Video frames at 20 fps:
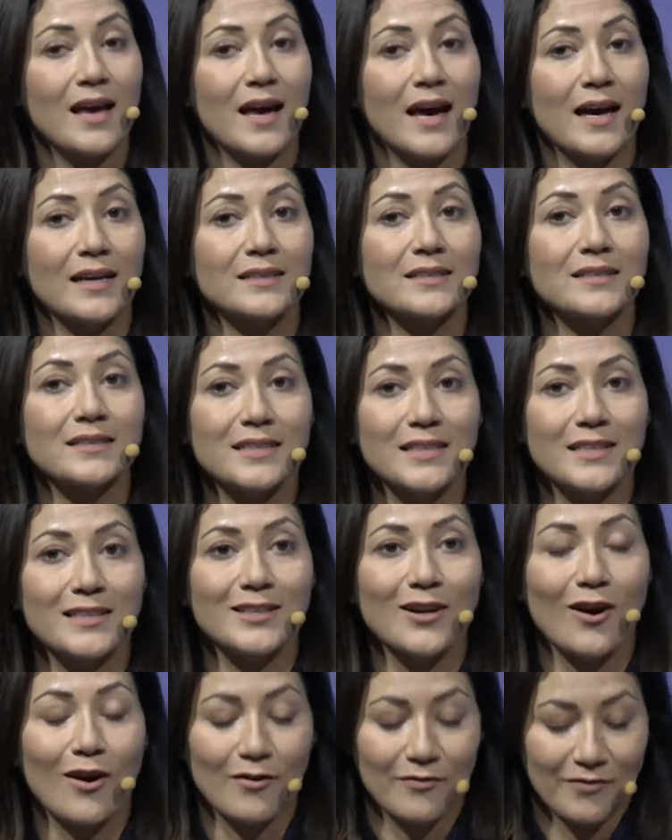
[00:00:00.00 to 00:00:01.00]
and
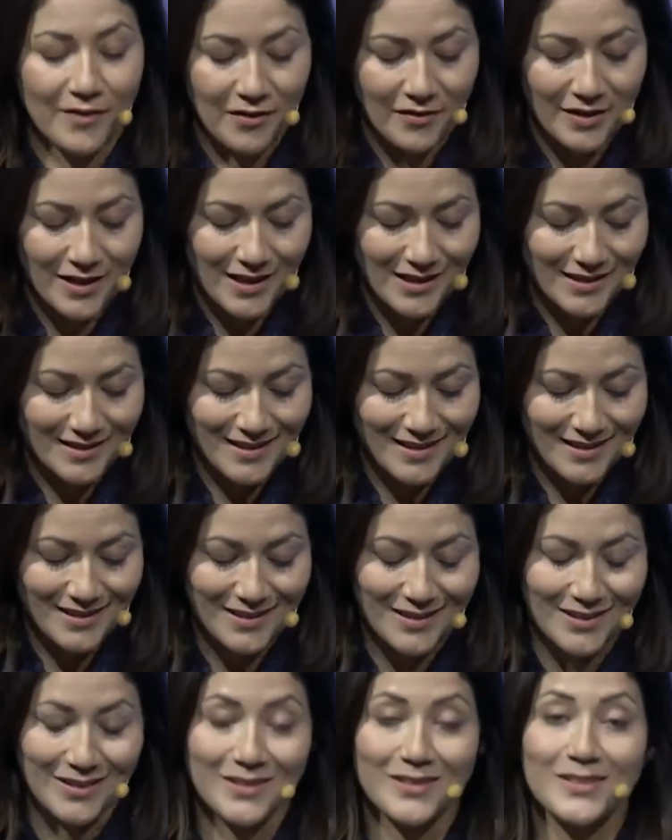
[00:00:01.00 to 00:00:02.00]
indeed our very
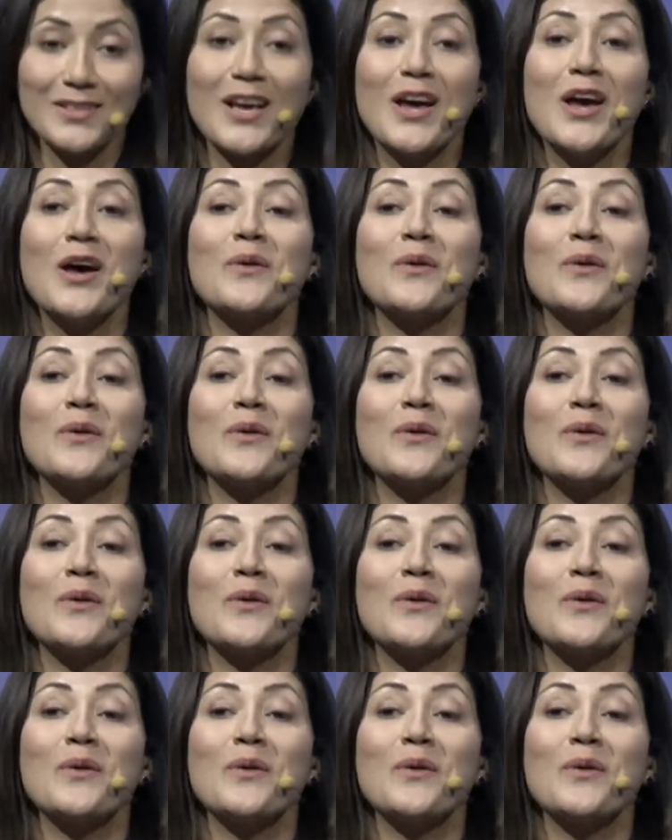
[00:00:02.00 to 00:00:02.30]
existence.